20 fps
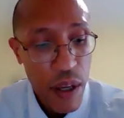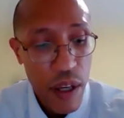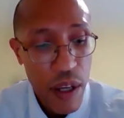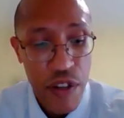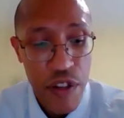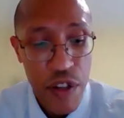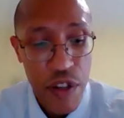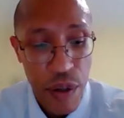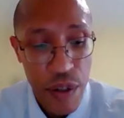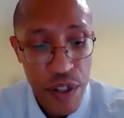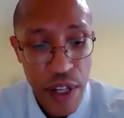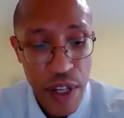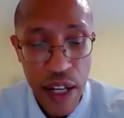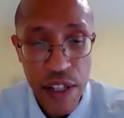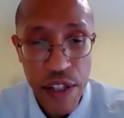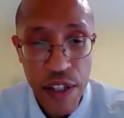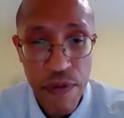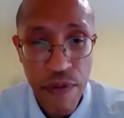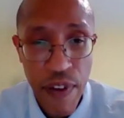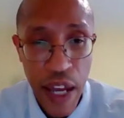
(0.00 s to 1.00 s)
It's our
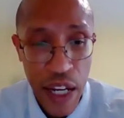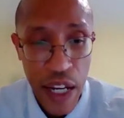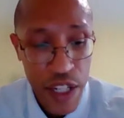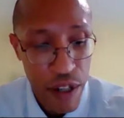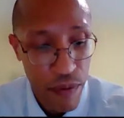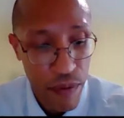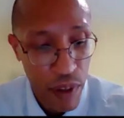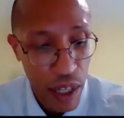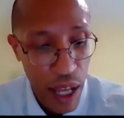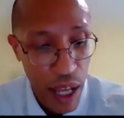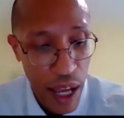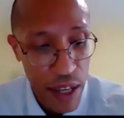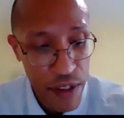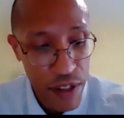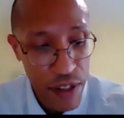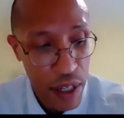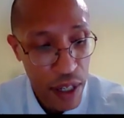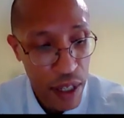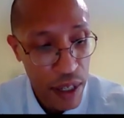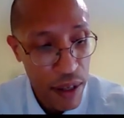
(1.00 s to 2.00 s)
satisfaction
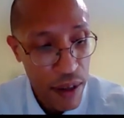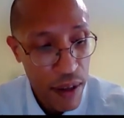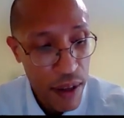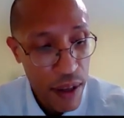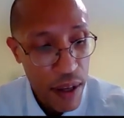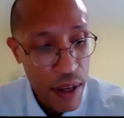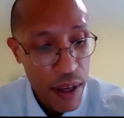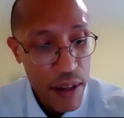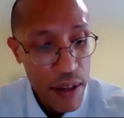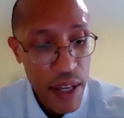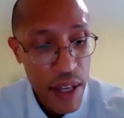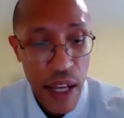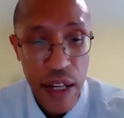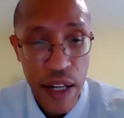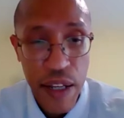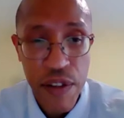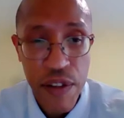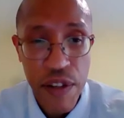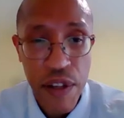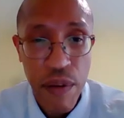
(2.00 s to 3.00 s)
velocity. That
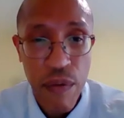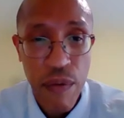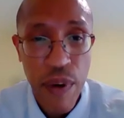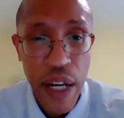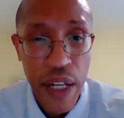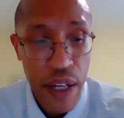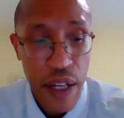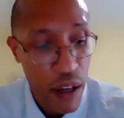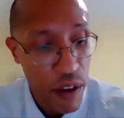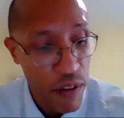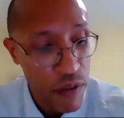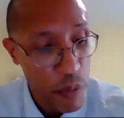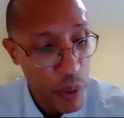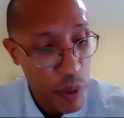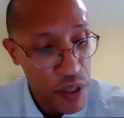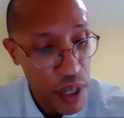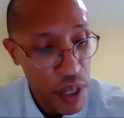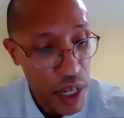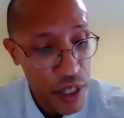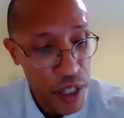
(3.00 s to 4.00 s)
is the rate of
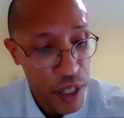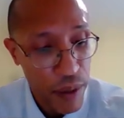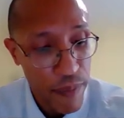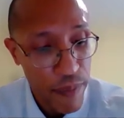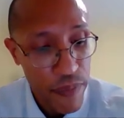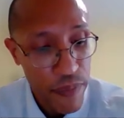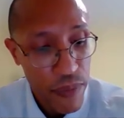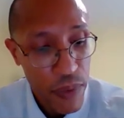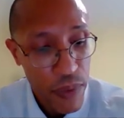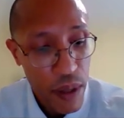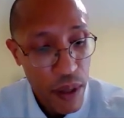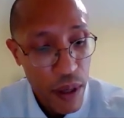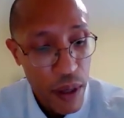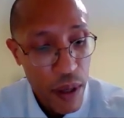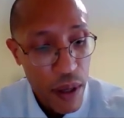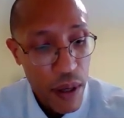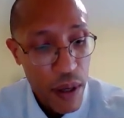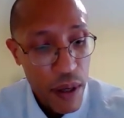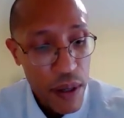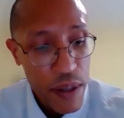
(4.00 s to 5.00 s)
possession.
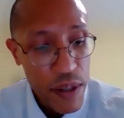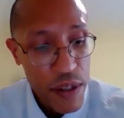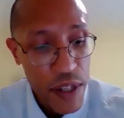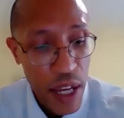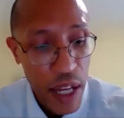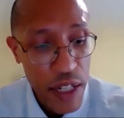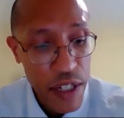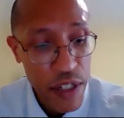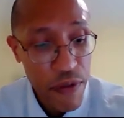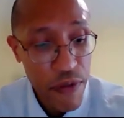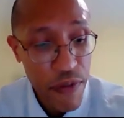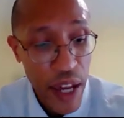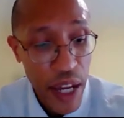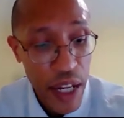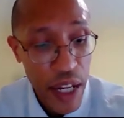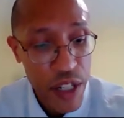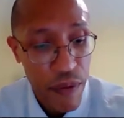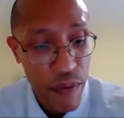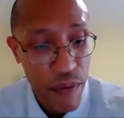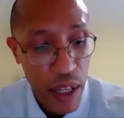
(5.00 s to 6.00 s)

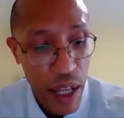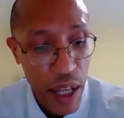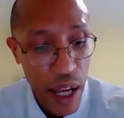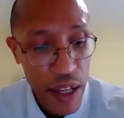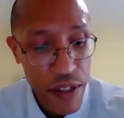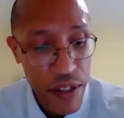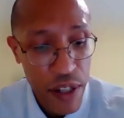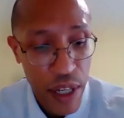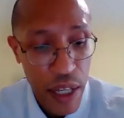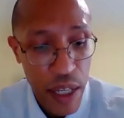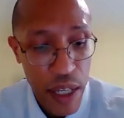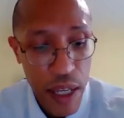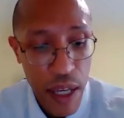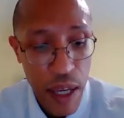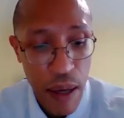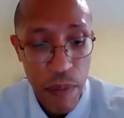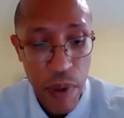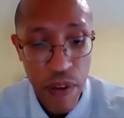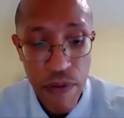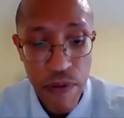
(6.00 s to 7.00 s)
Satisfaction velocity
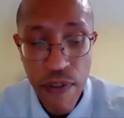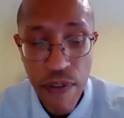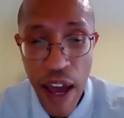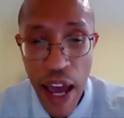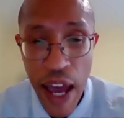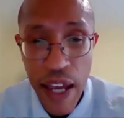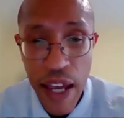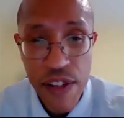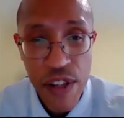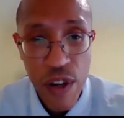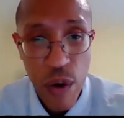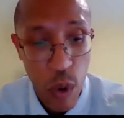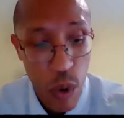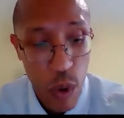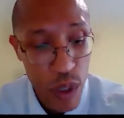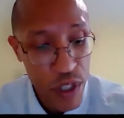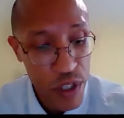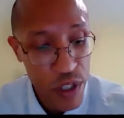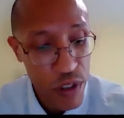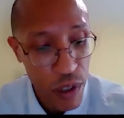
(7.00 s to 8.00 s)
can be fast
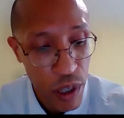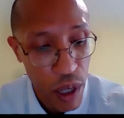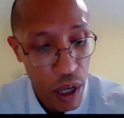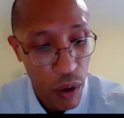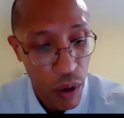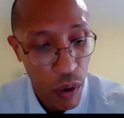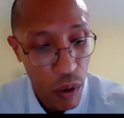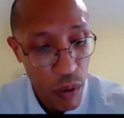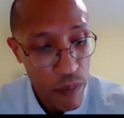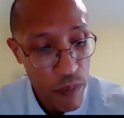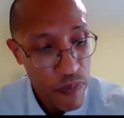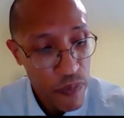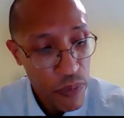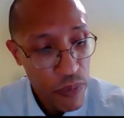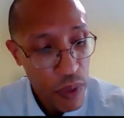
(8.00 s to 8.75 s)
or slow,